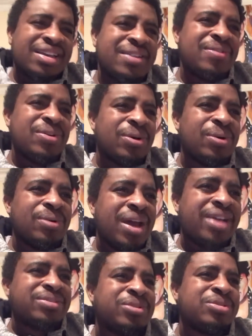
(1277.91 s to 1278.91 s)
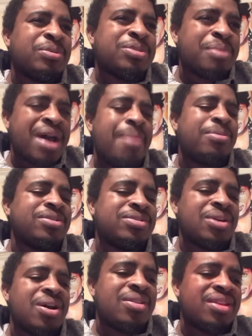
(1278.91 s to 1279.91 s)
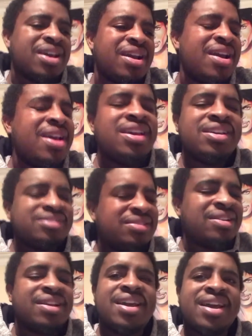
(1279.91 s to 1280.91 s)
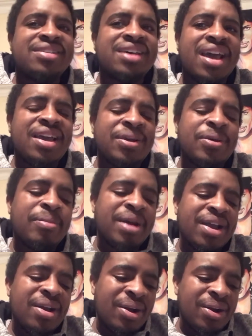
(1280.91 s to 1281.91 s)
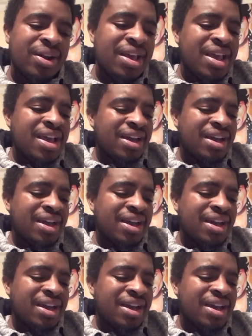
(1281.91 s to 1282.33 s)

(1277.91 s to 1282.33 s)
Even though Naito's the most popular star there, he's still an anti-hero by heart.